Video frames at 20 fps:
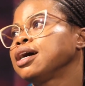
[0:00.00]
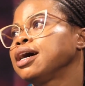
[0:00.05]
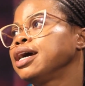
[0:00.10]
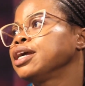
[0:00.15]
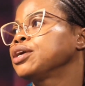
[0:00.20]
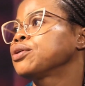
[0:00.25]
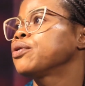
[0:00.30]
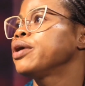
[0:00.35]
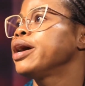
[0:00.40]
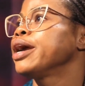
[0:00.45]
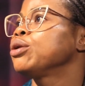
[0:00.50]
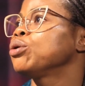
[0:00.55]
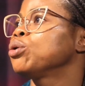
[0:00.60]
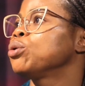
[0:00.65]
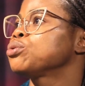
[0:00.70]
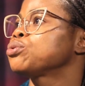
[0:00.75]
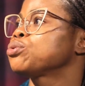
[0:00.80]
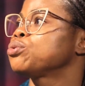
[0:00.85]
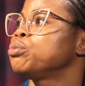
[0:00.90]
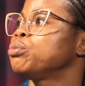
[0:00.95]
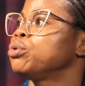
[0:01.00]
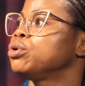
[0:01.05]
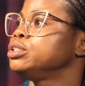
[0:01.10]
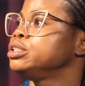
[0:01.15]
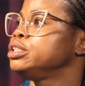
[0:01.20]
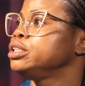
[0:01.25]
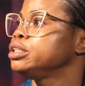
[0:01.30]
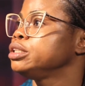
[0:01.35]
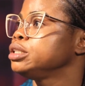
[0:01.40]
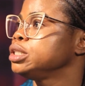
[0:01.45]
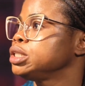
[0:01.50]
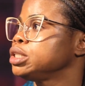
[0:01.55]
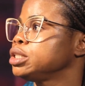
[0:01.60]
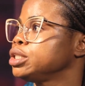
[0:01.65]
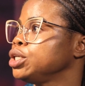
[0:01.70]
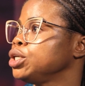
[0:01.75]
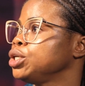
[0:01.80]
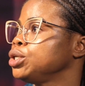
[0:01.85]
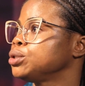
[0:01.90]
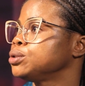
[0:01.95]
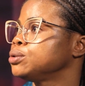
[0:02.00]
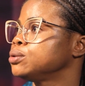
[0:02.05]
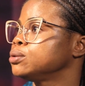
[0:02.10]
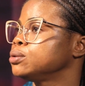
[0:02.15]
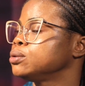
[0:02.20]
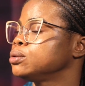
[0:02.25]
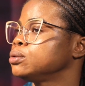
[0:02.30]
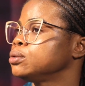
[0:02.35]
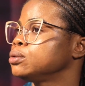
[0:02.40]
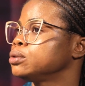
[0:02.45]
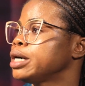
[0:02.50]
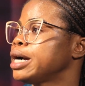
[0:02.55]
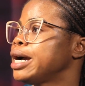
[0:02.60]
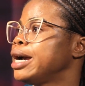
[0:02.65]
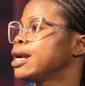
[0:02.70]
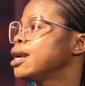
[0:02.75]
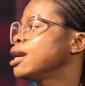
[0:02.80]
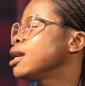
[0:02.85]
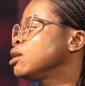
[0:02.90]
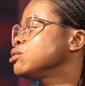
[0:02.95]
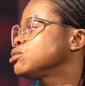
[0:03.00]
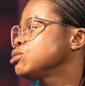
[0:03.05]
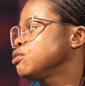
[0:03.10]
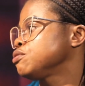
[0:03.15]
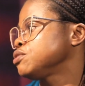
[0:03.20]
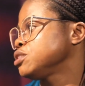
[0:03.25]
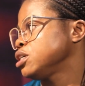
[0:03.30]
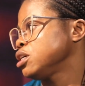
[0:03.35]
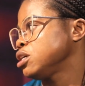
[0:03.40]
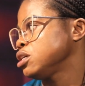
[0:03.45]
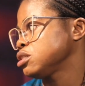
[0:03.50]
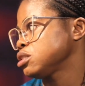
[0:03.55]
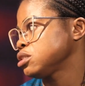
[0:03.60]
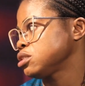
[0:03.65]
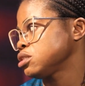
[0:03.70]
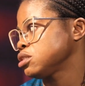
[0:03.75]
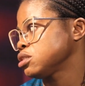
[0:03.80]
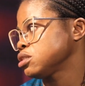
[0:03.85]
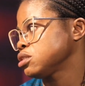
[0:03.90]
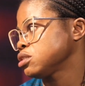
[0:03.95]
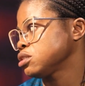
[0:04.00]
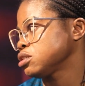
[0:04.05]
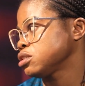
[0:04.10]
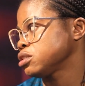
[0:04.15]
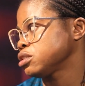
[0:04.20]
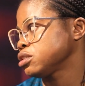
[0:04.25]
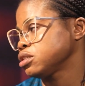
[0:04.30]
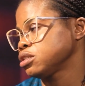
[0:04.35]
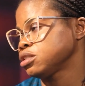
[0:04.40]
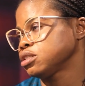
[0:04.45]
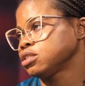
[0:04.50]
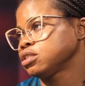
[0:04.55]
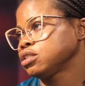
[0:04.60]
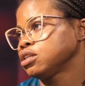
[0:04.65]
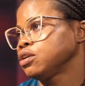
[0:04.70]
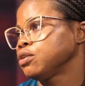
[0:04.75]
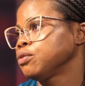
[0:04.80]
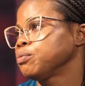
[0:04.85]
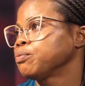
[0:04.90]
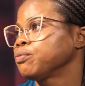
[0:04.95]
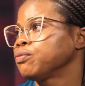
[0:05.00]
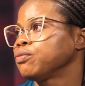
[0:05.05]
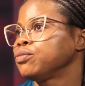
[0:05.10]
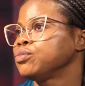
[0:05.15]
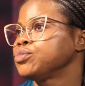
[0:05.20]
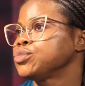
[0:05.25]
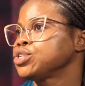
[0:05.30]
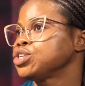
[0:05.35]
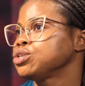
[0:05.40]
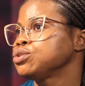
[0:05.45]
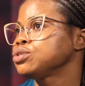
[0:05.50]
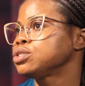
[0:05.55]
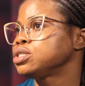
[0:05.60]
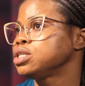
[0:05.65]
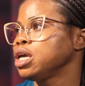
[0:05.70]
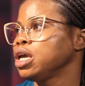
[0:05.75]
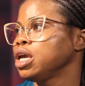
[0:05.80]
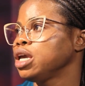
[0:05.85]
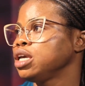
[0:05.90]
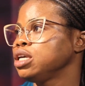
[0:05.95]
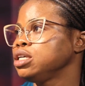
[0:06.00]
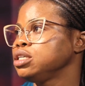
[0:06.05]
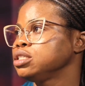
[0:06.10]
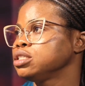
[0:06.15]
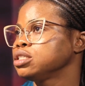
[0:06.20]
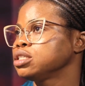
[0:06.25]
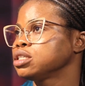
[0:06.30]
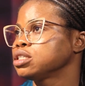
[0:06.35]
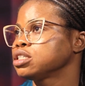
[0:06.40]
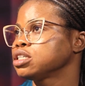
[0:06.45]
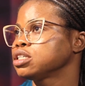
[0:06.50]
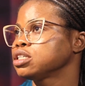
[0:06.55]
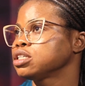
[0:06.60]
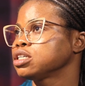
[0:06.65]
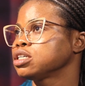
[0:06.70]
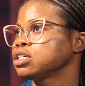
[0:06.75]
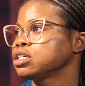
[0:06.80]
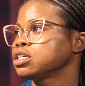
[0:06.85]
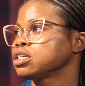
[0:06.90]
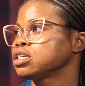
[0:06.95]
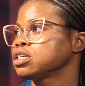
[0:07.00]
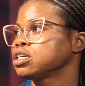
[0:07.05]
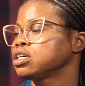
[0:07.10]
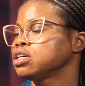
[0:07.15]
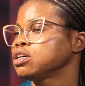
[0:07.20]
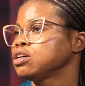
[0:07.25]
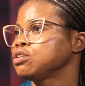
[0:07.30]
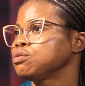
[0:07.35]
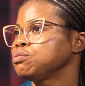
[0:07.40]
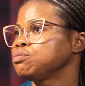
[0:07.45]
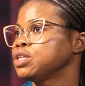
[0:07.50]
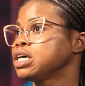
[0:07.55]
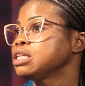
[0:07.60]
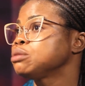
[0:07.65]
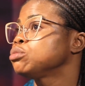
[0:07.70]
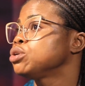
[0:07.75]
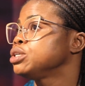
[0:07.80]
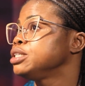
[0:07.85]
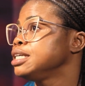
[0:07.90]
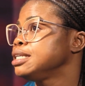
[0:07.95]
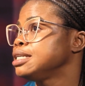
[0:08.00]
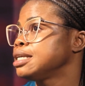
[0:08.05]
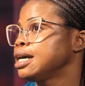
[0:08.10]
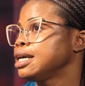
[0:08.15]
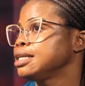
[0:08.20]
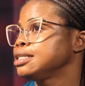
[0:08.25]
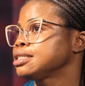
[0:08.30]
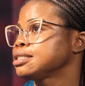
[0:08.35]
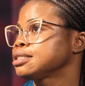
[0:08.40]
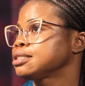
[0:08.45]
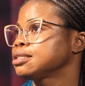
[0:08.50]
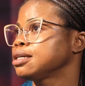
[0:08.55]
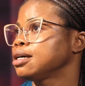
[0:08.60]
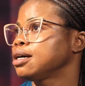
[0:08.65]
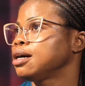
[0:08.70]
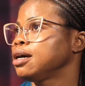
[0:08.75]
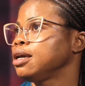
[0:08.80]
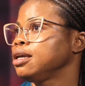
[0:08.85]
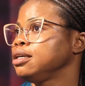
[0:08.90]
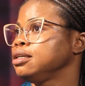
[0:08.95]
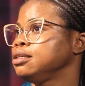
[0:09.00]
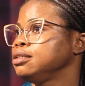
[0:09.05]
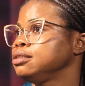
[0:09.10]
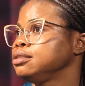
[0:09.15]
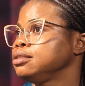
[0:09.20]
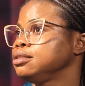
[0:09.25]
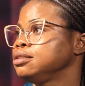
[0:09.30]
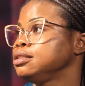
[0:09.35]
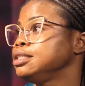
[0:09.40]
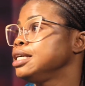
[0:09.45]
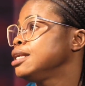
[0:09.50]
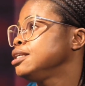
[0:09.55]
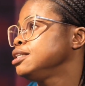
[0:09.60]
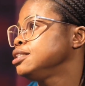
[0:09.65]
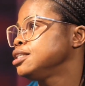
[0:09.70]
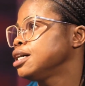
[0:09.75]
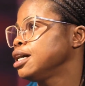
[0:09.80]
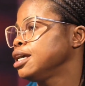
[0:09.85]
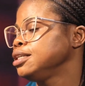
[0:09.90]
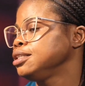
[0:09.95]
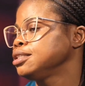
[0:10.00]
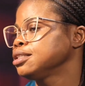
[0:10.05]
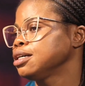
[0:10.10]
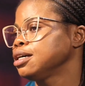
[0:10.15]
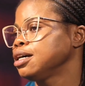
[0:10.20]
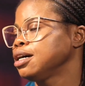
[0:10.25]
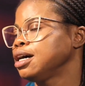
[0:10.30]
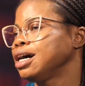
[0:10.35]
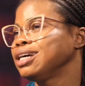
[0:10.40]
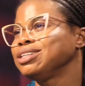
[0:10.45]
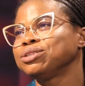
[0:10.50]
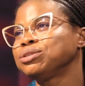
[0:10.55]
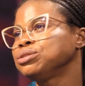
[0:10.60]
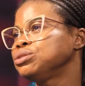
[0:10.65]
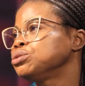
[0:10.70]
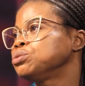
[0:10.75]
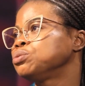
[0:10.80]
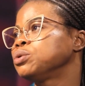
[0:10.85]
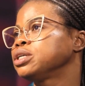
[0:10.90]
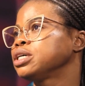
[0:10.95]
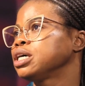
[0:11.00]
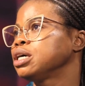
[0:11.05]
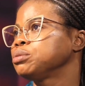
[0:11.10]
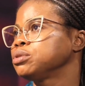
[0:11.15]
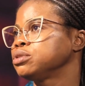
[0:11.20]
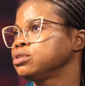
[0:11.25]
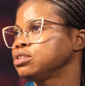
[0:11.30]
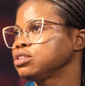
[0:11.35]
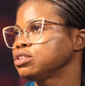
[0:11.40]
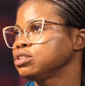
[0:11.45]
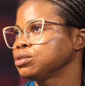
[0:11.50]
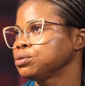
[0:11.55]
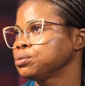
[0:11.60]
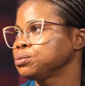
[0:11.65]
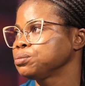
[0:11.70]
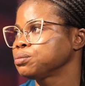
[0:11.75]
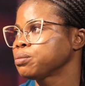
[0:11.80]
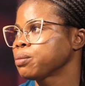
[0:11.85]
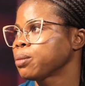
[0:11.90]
I cried all through Monday till I ran out of tears. Tuesday, that Monday night, I nearly died. I don't know what happened to me.